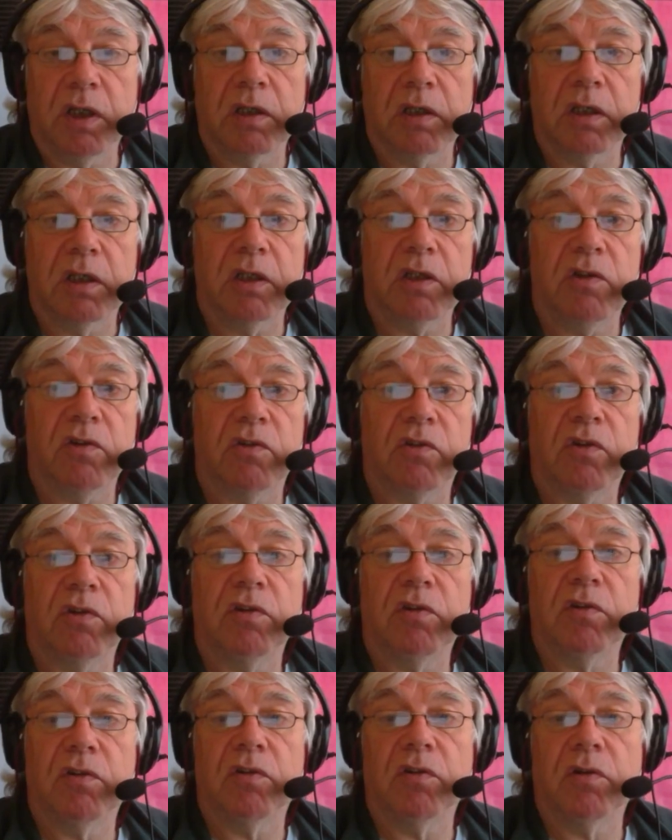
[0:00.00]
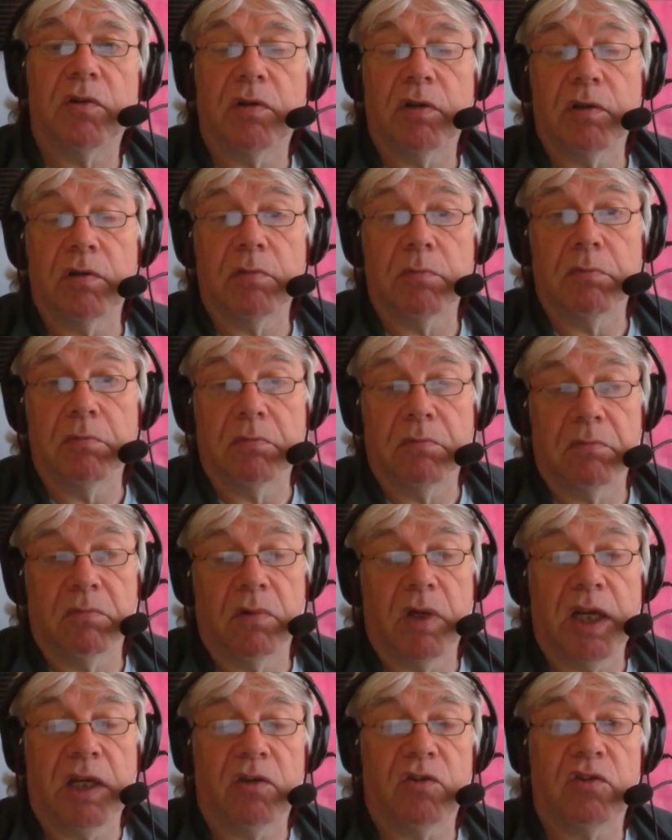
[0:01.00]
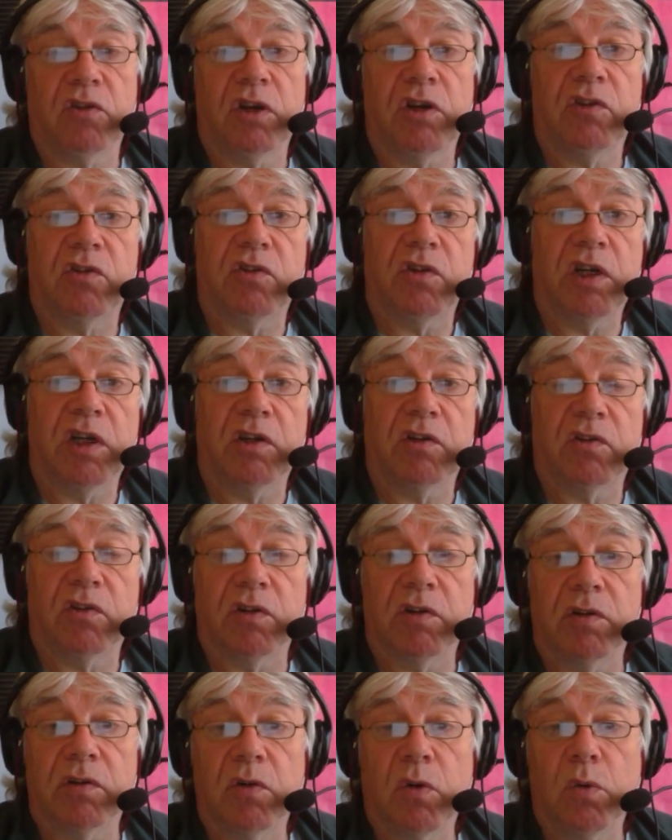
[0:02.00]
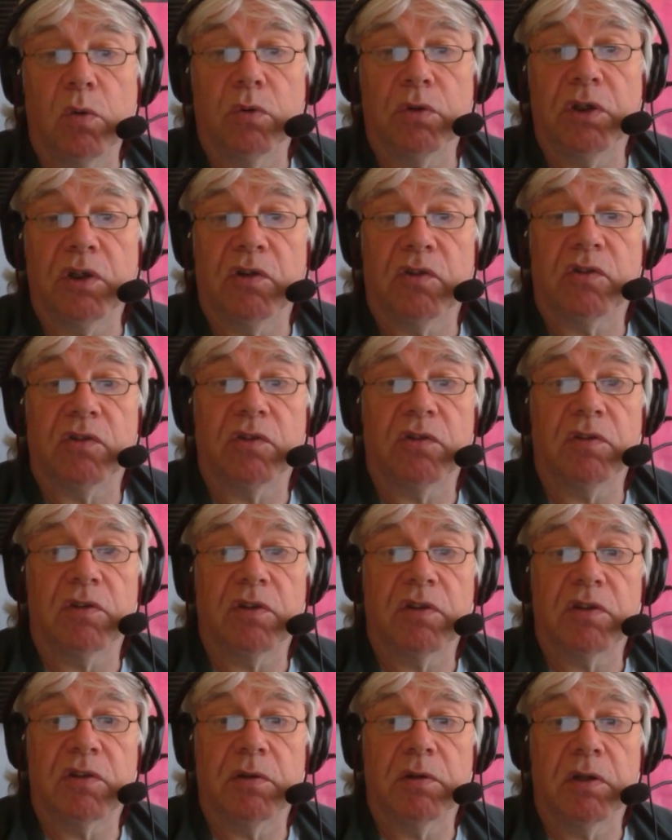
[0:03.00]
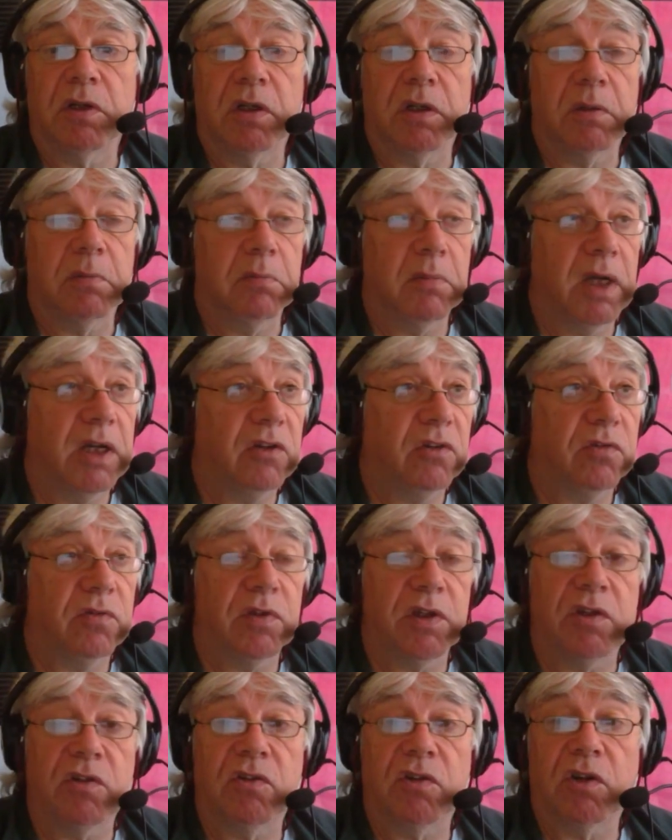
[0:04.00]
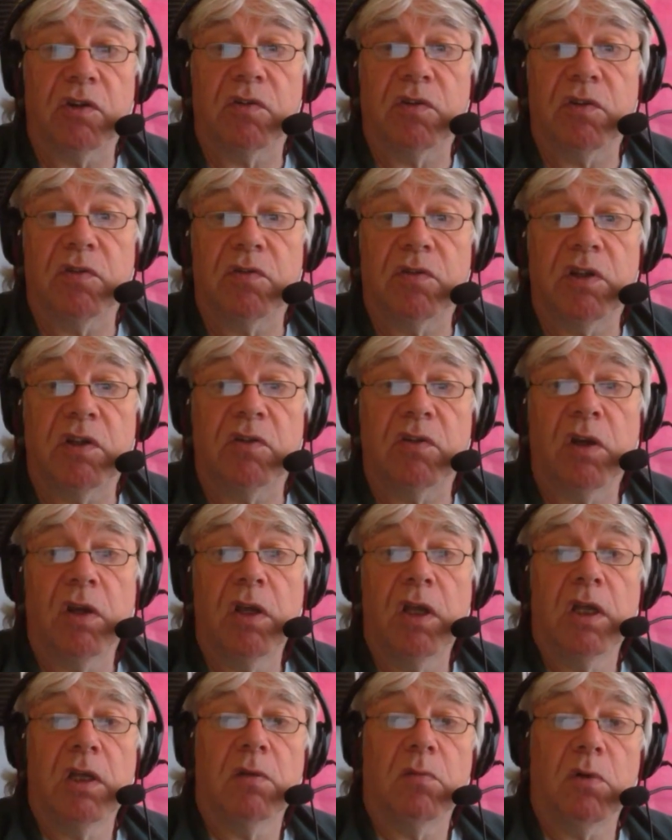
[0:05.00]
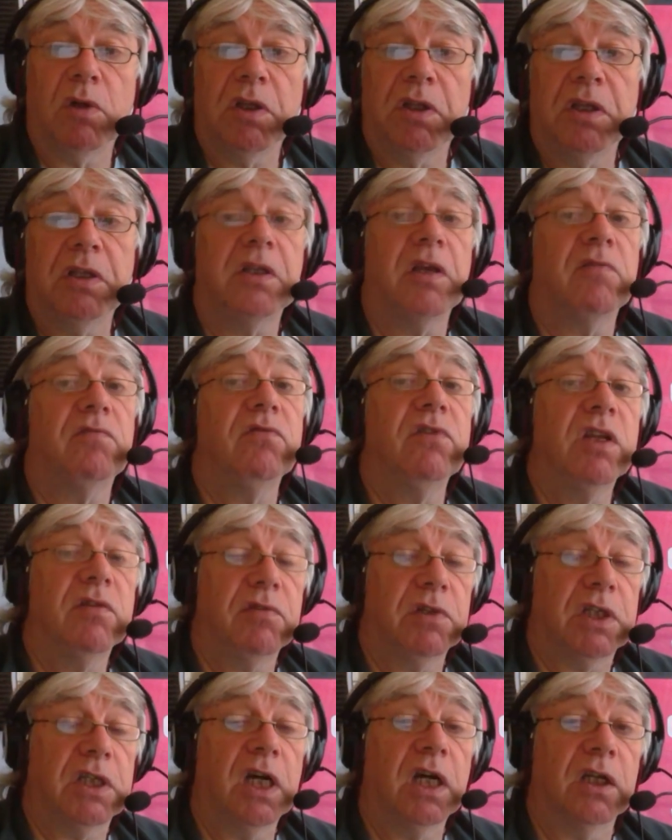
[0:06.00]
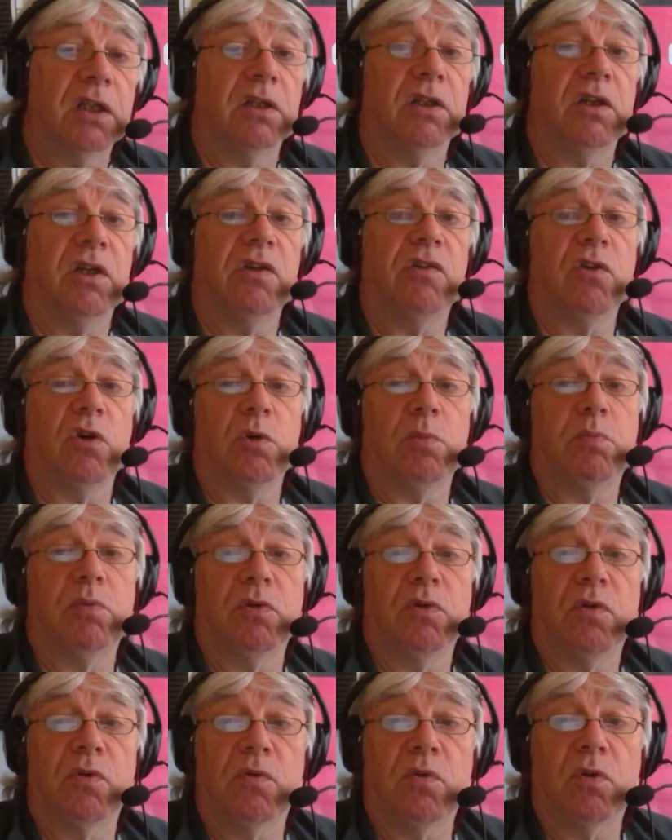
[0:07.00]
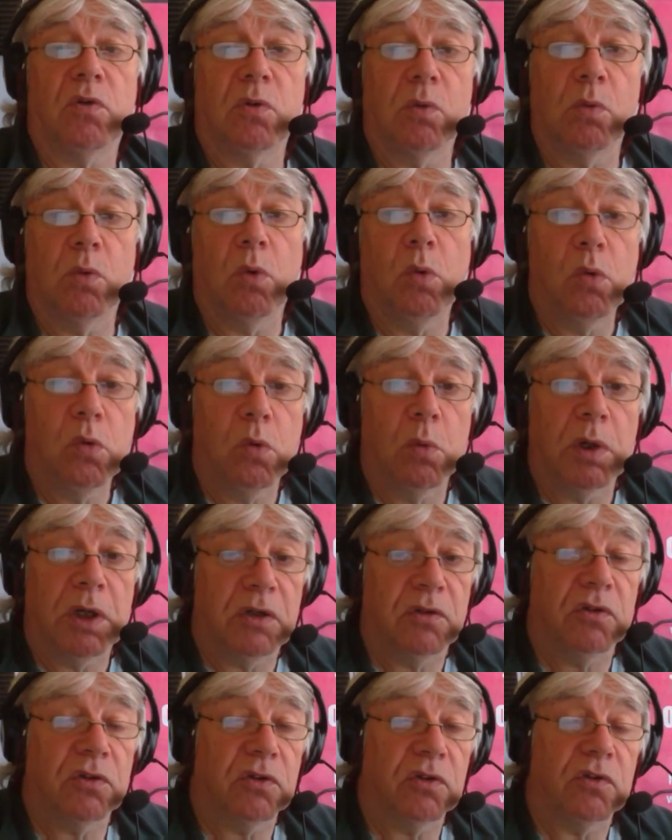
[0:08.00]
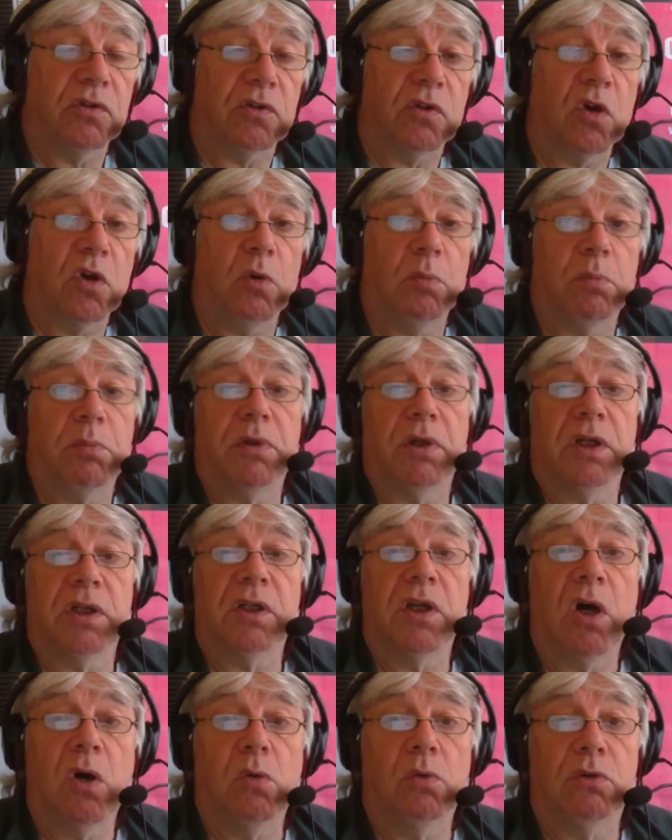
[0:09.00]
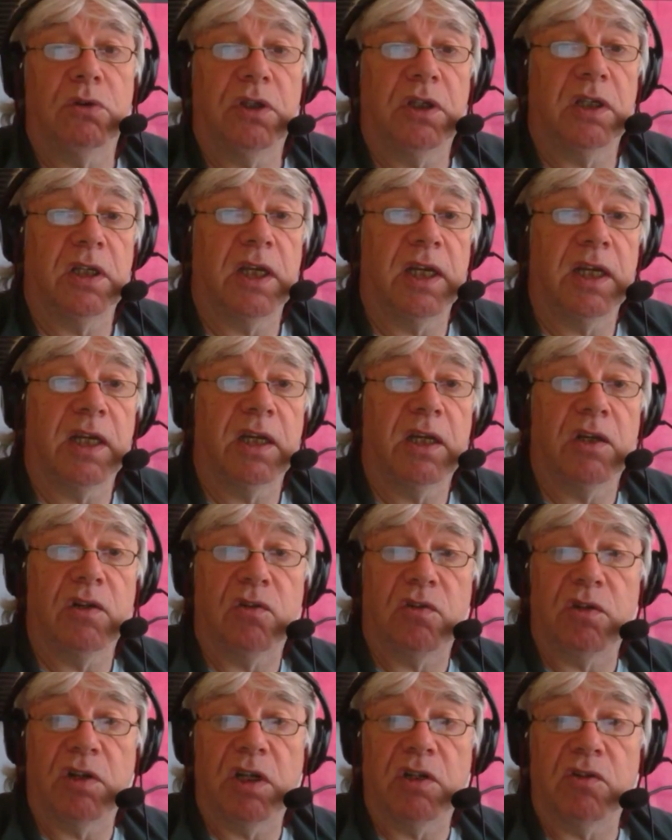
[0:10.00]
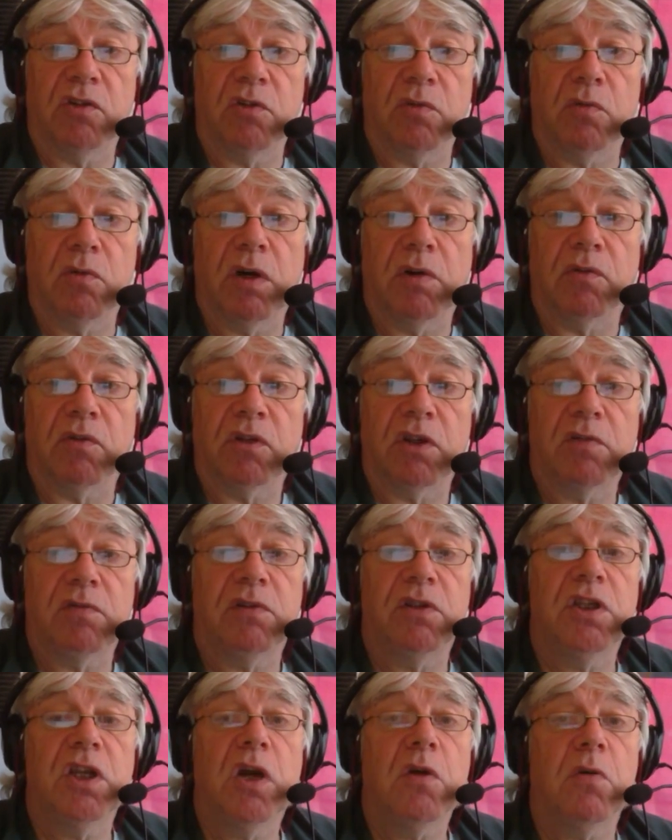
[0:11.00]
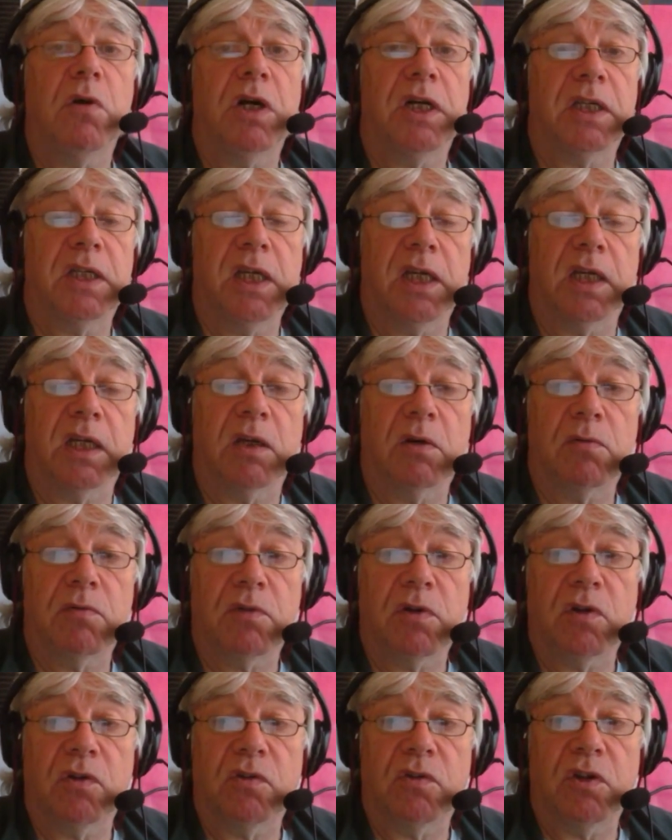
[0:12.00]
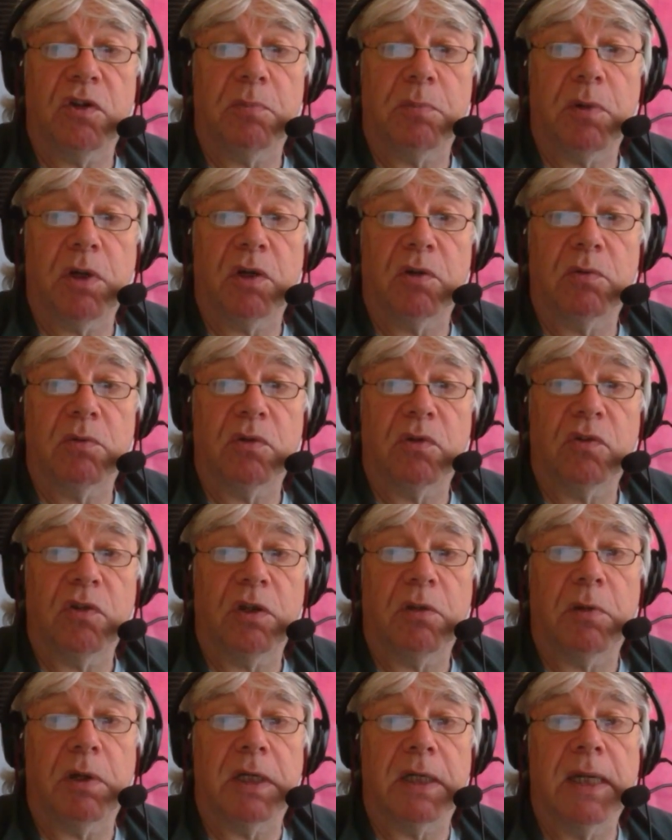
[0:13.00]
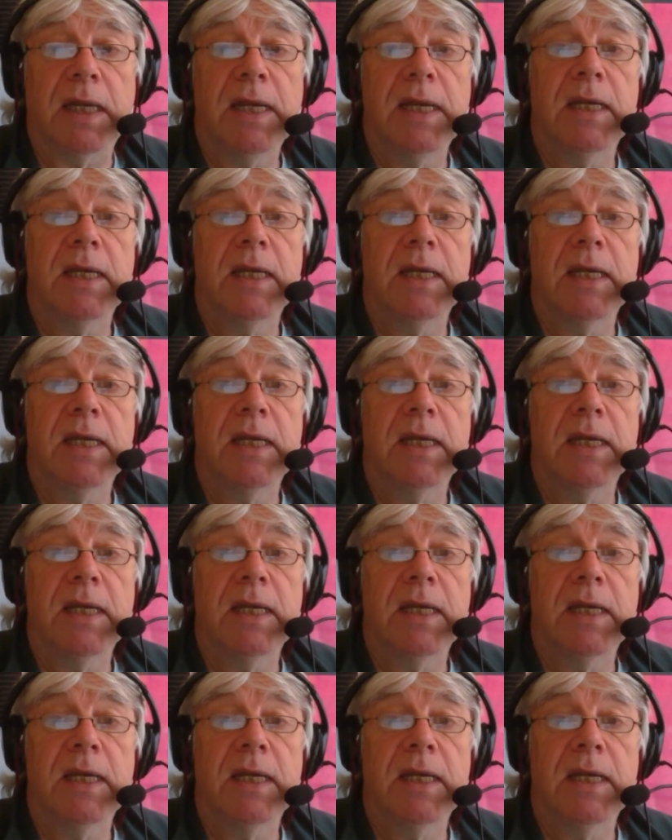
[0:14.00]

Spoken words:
these XJ6 and Hornets and SV650s, one thing they've never done is open the throttle all the way to the stop and hold it there as the engine revs. So they've no idea how fast these bikes will accelerate.